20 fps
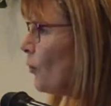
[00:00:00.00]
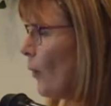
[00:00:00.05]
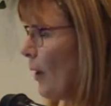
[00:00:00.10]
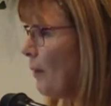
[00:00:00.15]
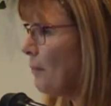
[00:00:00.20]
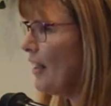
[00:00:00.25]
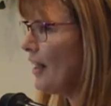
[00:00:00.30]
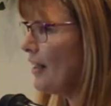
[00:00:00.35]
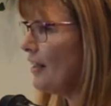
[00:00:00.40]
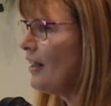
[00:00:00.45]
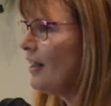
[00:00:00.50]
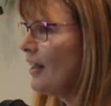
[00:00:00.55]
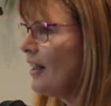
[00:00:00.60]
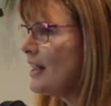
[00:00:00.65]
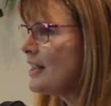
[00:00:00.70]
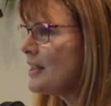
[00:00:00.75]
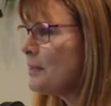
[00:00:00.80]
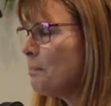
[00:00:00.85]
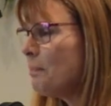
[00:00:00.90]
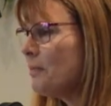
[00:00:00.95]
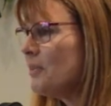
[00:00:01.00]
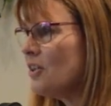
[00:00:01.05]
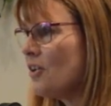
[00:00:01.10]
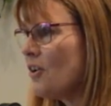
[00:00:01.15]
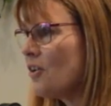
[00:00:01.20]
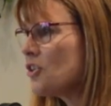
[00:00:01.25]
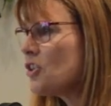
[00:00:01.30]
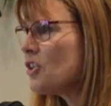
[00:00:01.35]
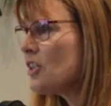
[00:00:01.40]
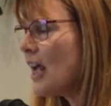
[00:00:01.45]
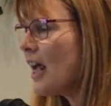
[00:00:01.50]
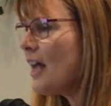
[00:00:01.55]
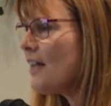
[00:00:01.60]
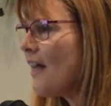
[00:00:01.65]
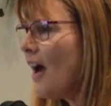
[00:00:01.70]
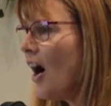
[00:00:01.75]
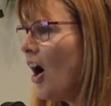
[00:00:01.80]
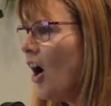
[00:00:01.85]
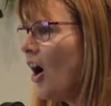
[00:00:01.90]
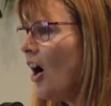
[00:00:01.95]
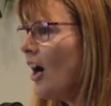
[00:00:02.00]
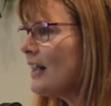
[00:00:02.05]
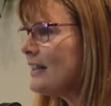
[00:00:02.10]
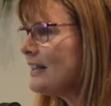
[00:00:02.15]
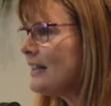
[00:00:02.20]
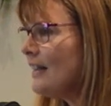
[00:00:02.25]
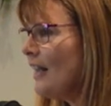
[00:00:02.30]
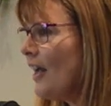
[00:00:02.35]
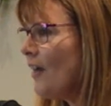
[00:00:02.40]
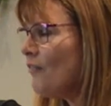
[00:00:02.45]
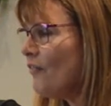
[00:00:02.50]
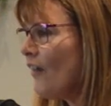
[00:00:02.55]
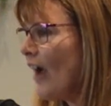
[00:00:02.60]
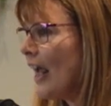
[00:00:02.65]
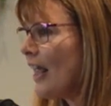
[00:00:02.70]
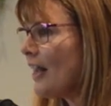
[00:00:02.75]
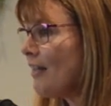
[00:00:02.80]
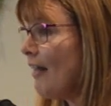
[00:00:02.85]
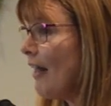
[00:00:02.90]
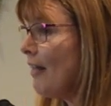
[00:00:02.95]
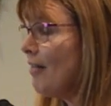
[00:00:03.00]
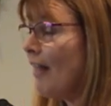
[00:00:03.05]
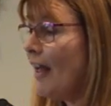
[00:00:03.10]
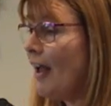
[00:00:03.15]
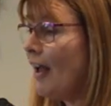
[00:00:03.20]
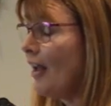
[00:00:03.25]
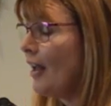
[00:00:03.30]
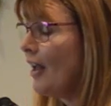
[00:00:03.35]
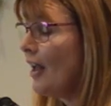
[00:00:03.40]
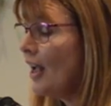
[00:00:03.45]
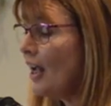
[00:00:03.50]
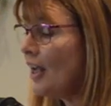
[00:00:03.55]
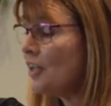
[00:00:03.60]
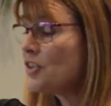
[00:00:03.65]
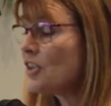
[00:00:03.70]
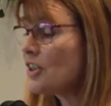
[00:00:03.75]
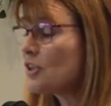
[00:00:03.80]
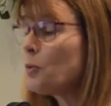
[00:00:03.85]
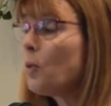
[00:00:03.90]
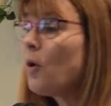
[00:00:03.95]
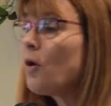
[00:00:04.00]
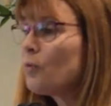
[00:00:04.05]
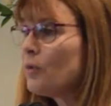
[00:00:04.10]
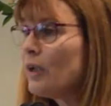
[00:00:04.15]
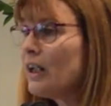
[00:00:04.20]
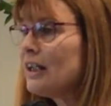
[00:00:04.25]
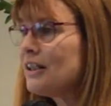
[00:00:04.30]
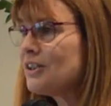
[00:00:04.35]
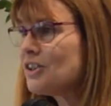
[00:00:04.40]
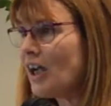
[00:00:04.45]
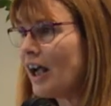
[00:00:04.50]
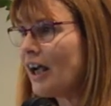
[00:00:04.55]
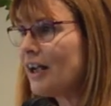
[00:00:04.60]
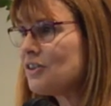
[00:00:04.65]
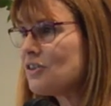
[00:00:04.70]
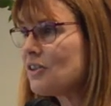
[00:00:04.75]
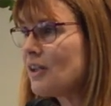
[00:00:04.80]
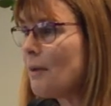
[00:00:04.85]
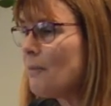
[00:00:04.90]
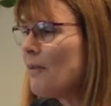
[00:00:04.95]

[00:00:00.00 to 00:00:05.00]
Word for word: women, you know, share their hearts and their faith and their and just what really changed them.